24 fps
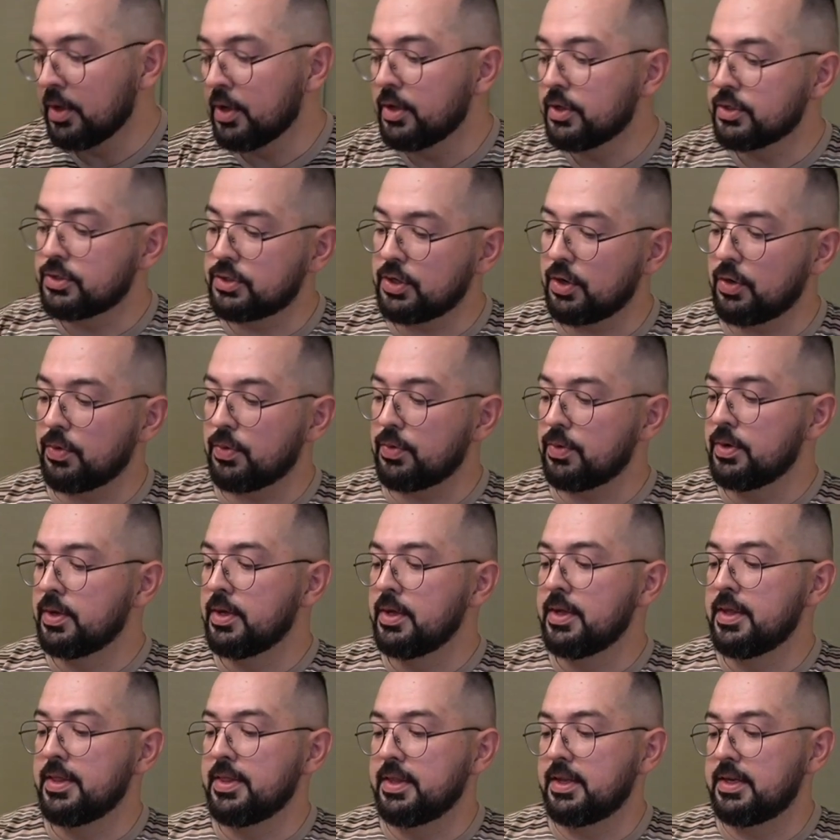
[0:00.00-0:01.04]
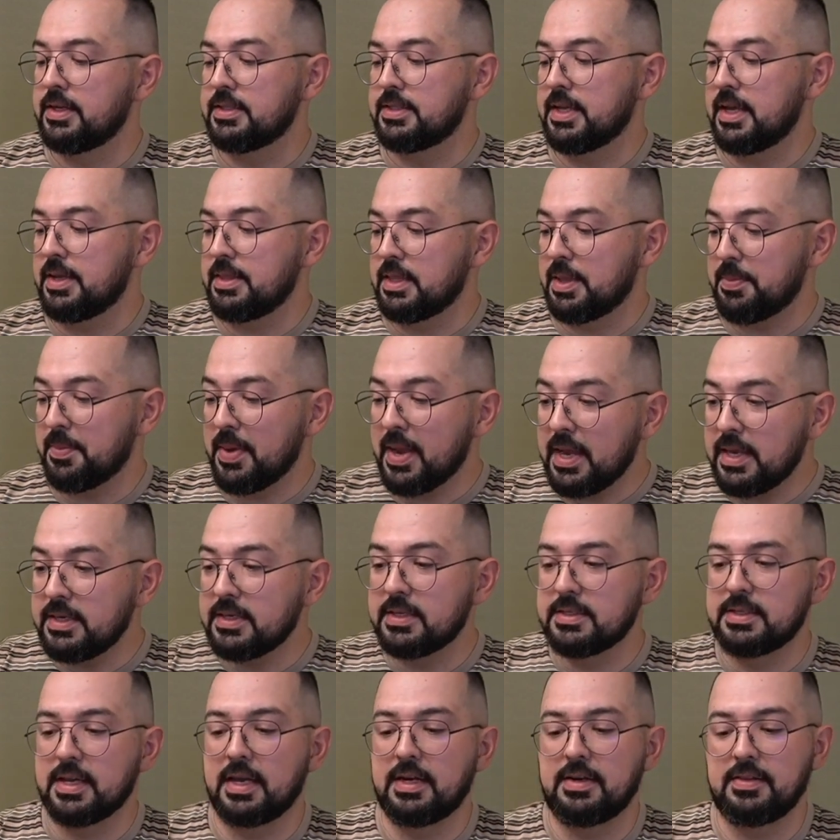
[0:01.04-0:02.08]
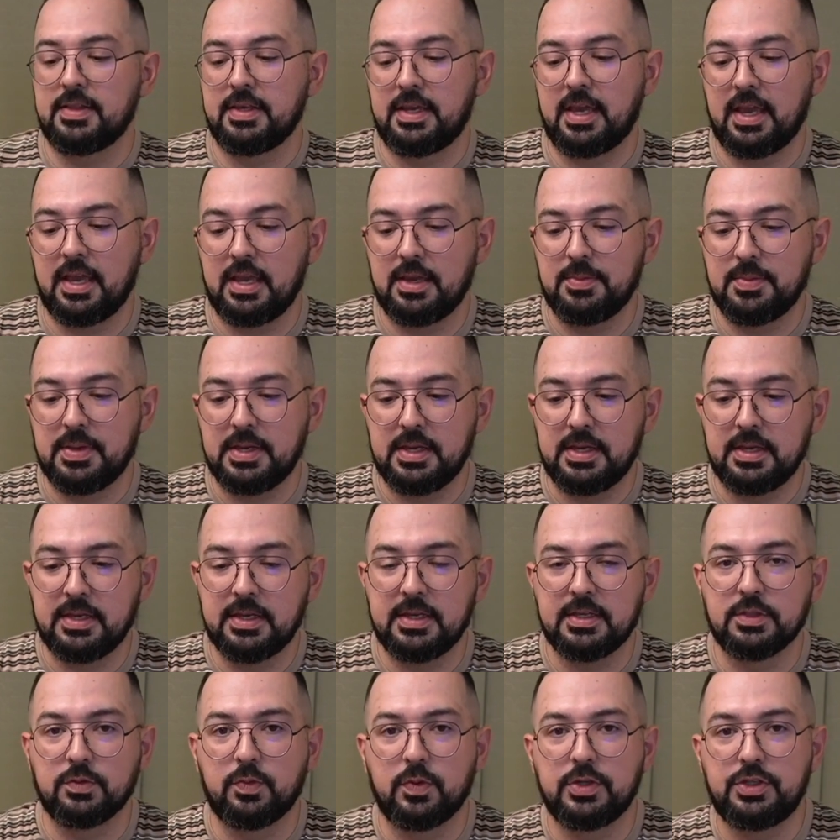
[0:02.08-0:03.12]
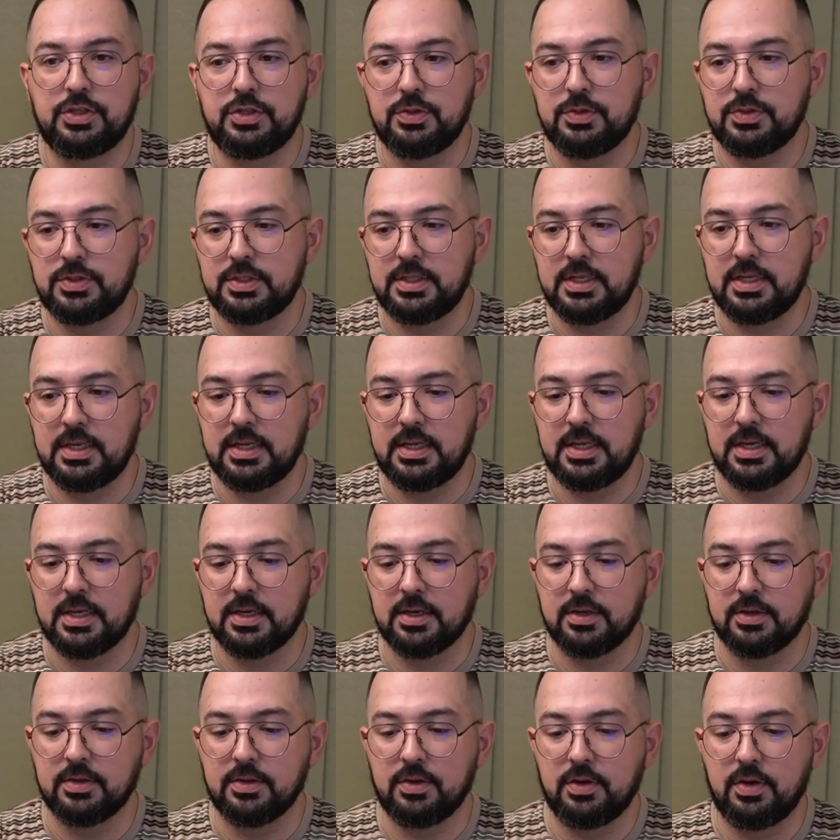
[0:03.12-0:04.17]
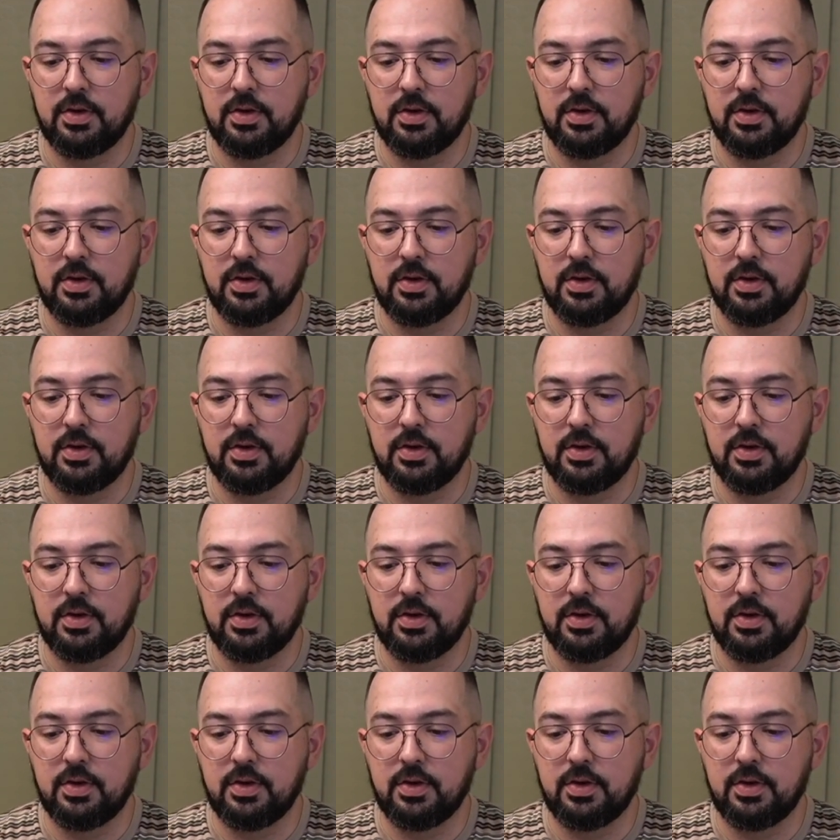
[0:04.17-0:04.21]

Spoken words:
So the main design of the KME is what you see here.